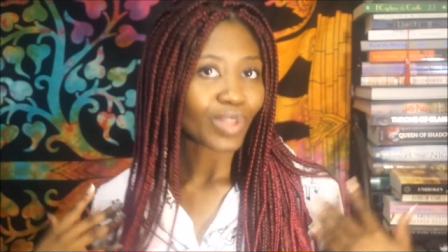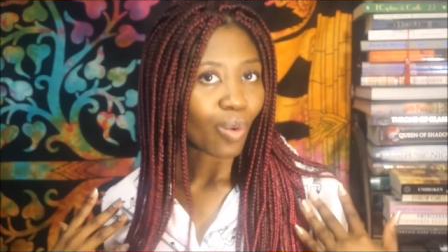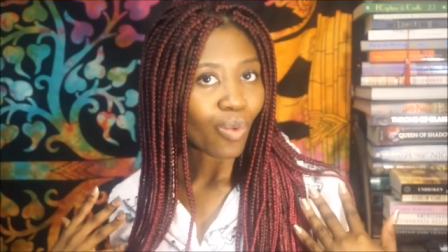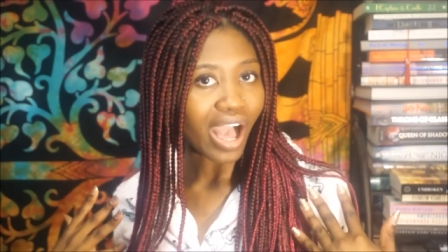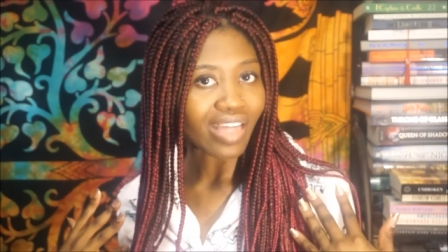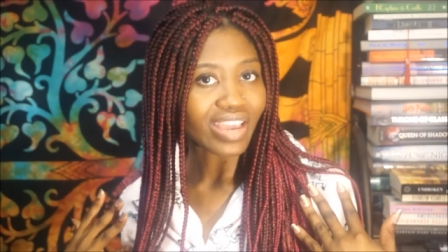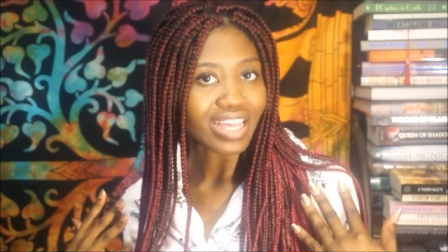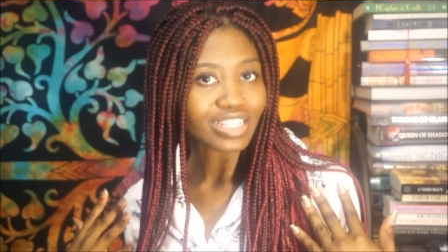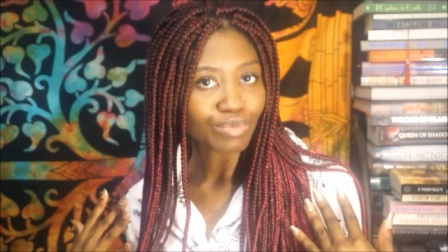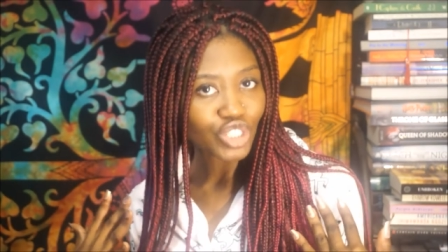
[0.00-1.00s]
Why, the
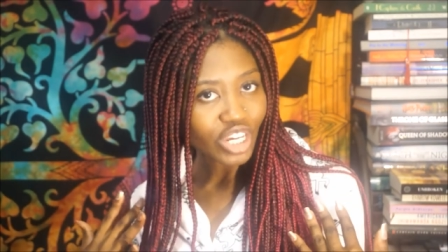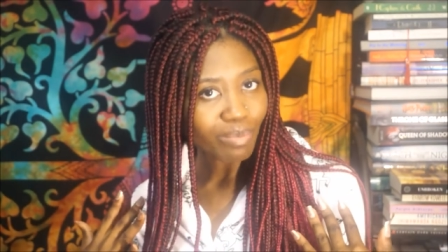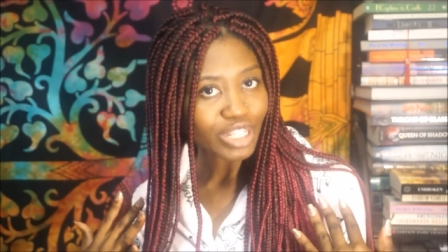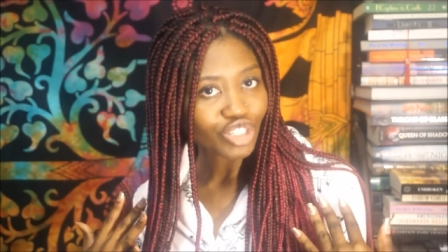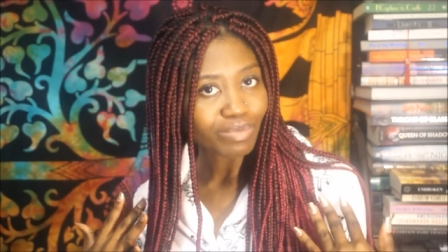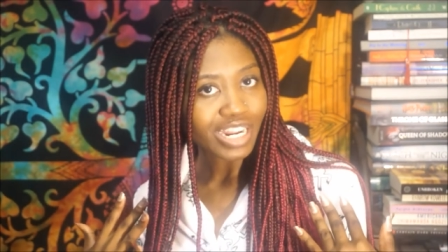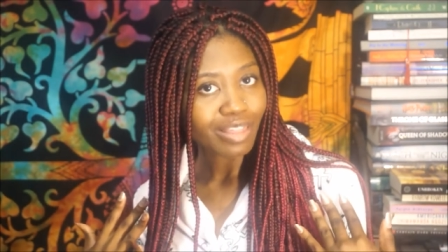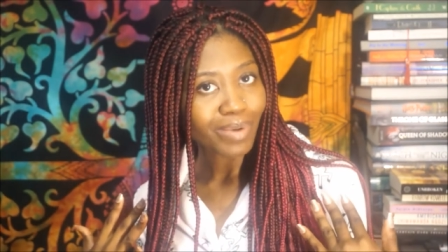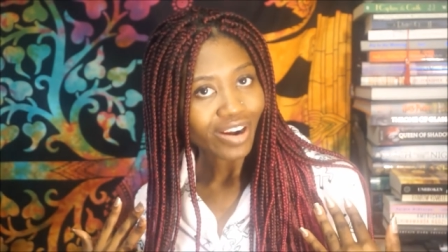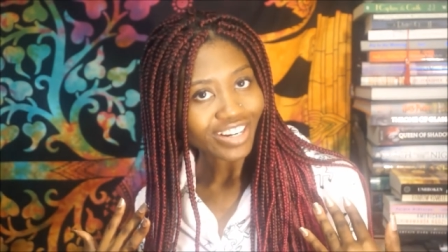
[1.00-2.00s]
handsome gentleman she met at
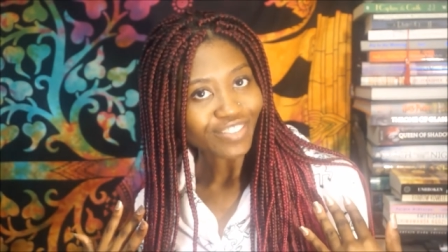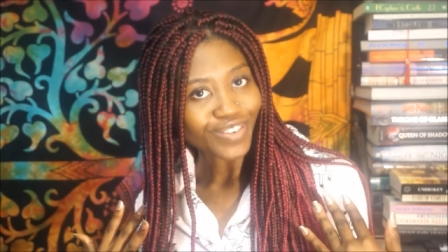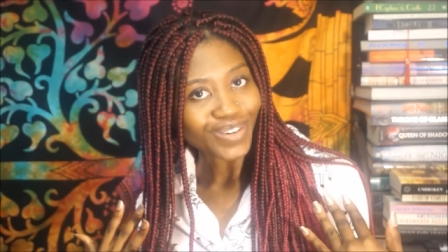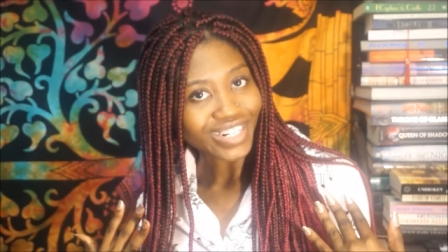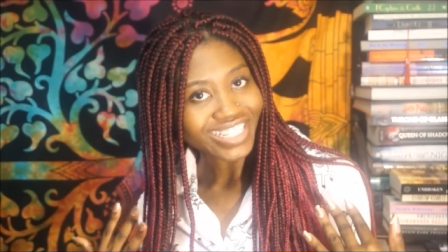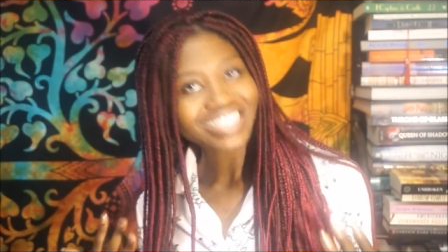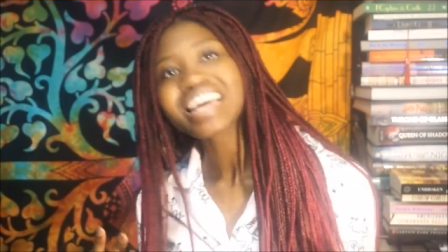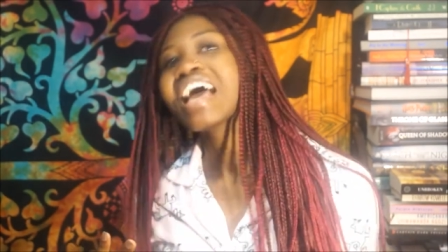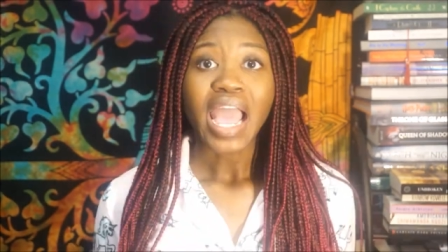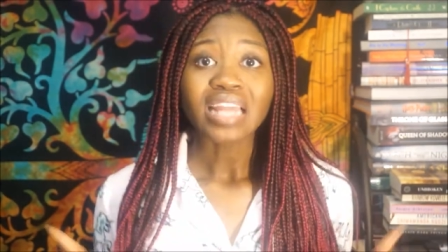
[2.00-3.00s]
the party, of course.
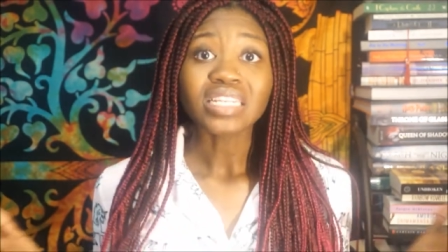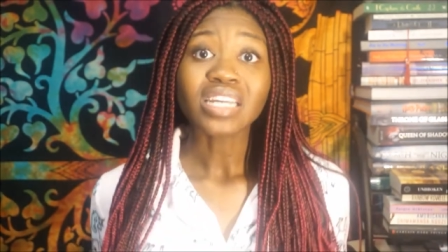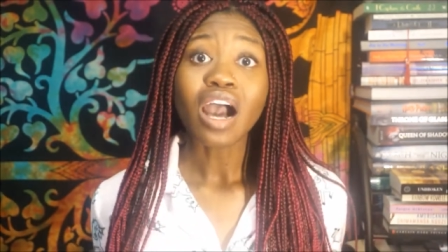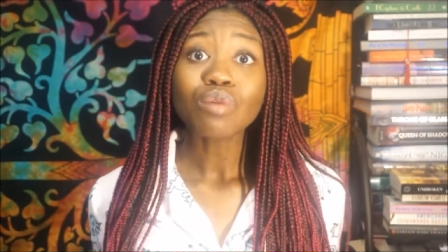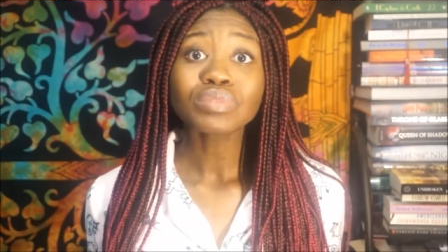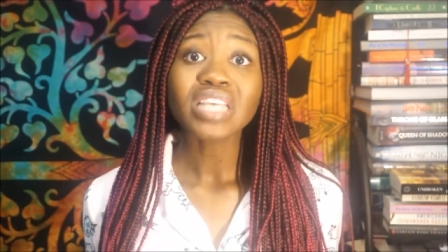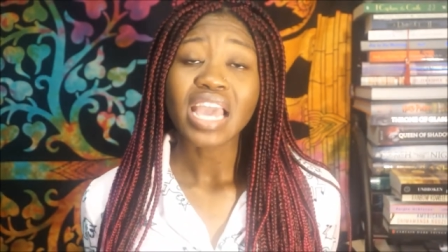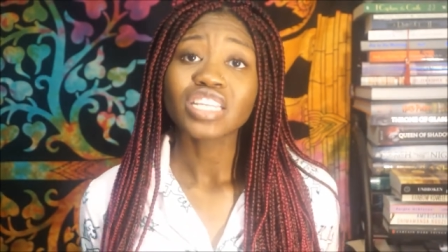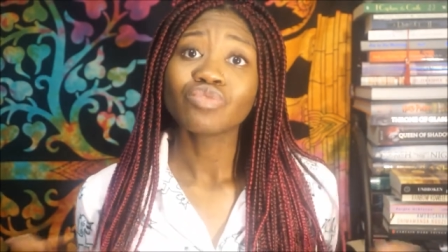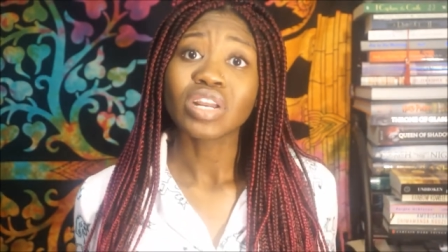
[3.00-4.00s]
And he comes
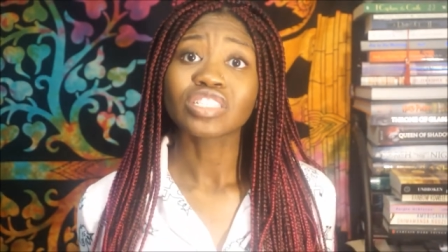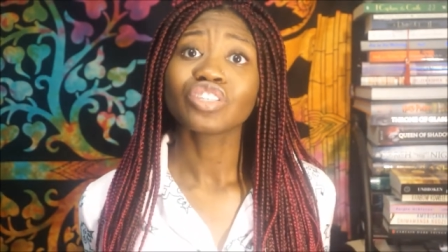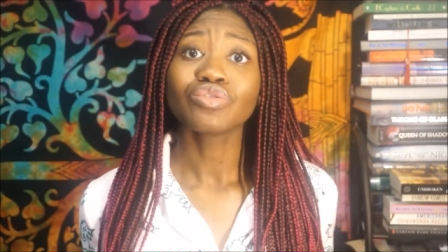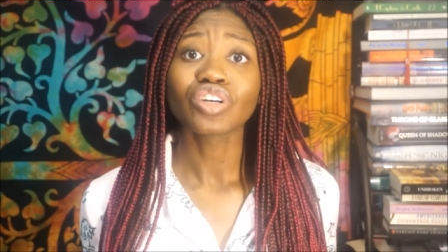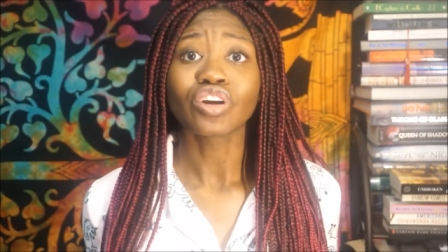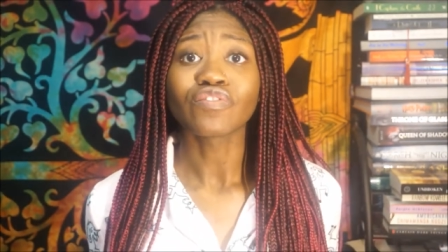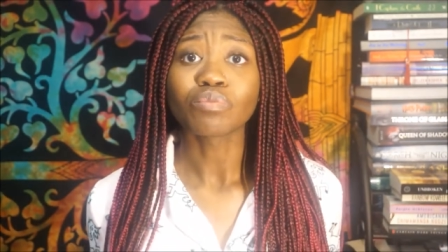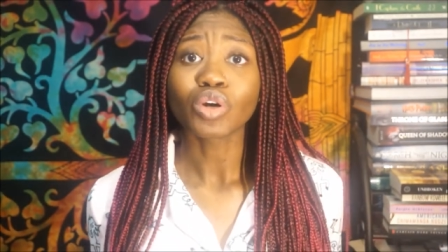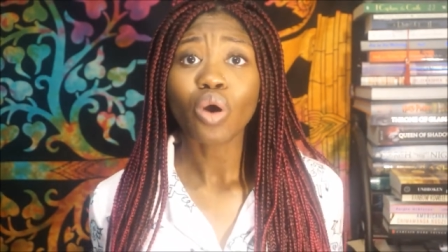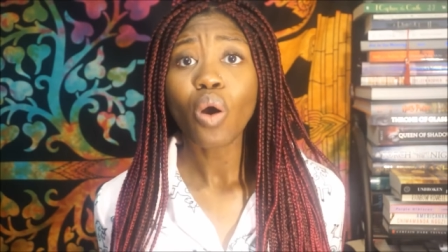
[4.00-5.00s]
and he rescues her from
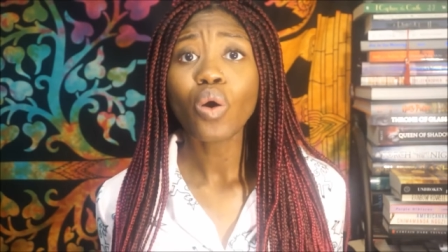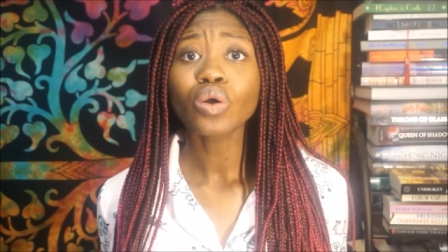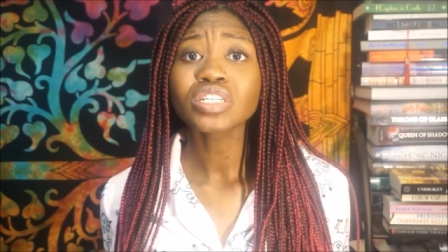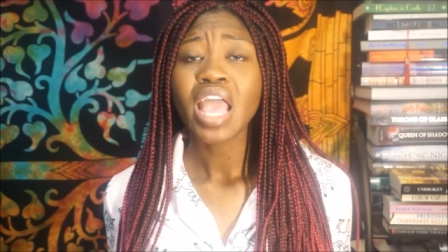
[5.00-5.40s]
the cold